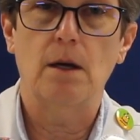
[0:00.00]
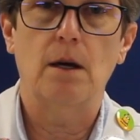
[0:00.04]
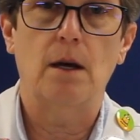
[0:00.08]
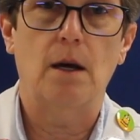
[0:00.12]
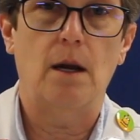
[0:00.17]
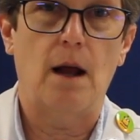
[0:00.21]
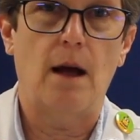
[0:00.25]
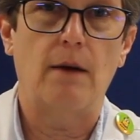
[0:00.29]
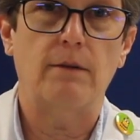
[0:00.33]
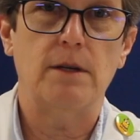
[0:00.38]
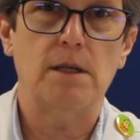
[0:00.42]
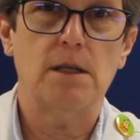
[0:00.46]

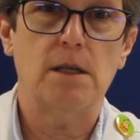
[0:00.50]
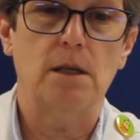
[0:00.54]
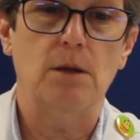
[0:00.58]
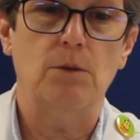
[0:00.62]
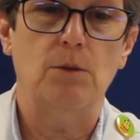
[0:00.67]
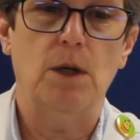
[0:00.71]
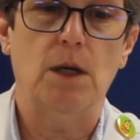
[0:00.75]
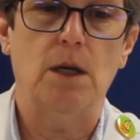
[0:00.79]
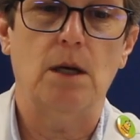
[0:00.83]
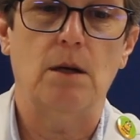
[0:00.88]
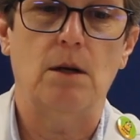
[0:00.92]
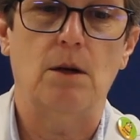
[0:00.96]
And obviously
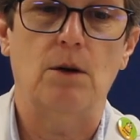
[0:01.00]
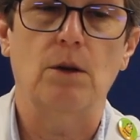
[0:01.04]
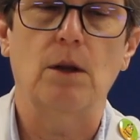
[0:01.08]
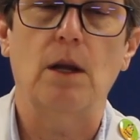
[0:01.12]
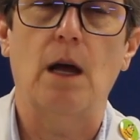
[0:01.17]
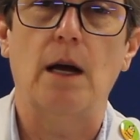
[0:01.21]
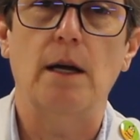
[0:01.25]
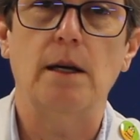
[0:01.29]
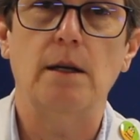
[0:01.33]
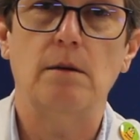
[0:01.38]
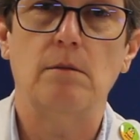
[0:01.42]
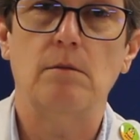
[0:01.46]
we get no
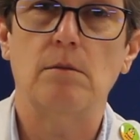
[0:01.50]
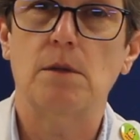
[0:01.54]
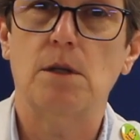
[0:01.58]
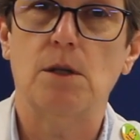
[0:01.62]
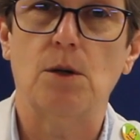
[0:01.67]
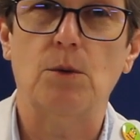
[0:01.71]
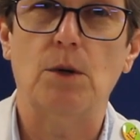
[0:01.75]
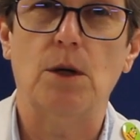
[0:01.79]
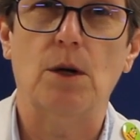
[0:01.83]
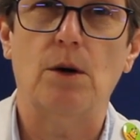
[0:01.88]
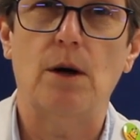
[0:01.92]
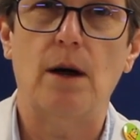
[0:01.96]
light,
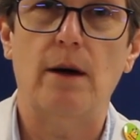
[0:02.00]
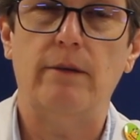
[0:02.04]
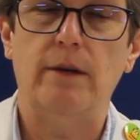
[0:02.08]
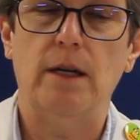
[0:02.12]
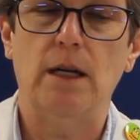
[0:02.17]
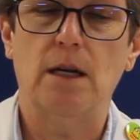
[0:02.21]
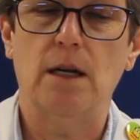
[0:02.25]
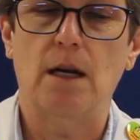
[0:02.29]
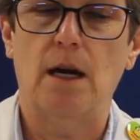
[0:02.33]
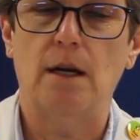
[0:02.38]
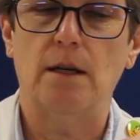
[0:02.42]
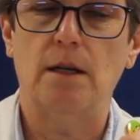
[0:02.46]
so we don't have
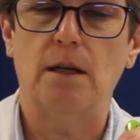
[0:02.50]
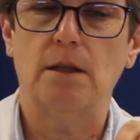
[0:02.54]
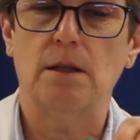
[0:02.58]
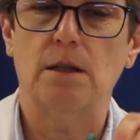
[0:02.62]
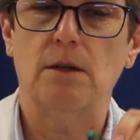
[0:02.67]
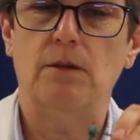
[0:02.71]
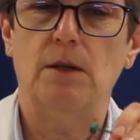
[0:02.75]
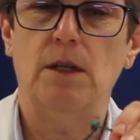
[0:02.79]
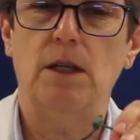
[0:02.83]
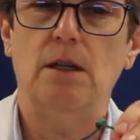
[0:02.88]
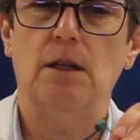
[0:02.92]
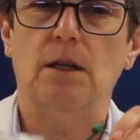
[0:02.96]
any
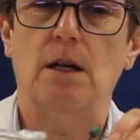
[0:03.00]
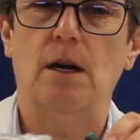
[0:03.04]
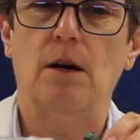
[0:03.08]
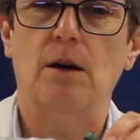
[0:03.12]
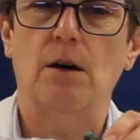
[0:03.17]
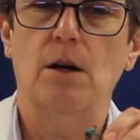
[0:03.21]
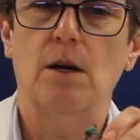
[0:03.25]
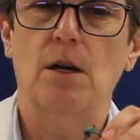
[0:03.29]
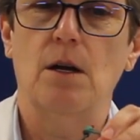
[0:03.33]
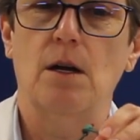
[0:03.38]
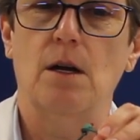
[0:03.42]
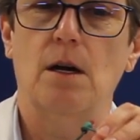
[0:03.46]
conductivity there.